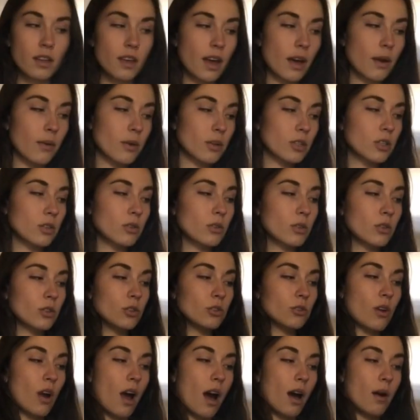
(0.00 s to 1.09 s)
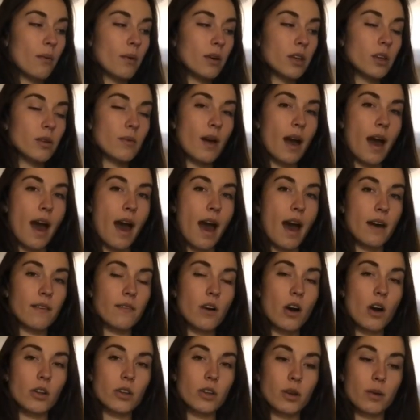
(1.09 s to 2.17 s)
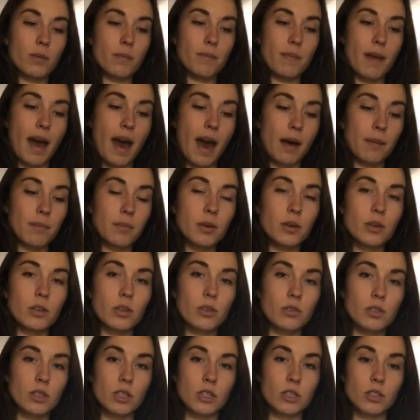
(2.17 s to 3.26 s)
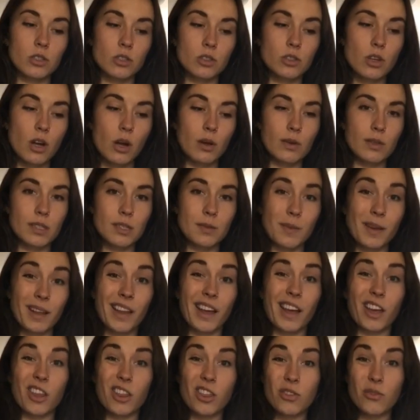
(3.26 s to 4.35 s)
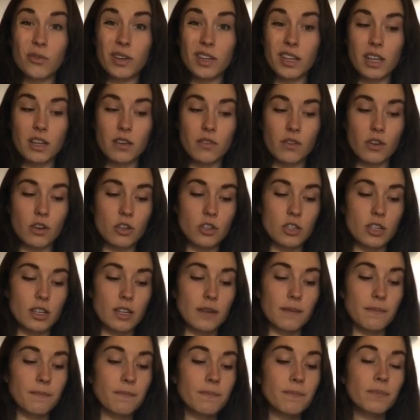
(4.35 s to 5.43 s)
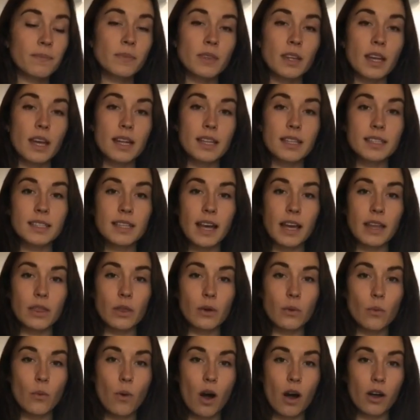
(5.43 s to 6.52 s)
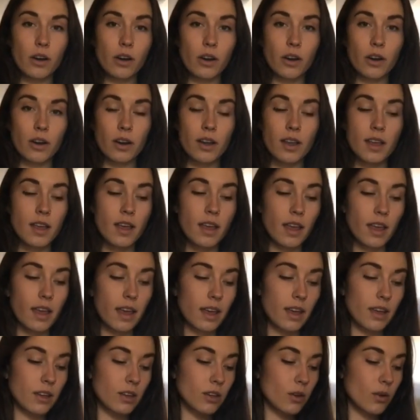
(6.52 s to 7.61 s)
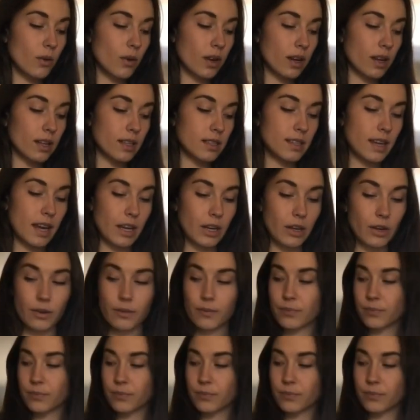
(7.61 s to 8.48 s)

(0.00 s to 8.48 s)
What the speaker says: I want you to draw what you have on your map using stones to make like a 3D version inside the water in your container.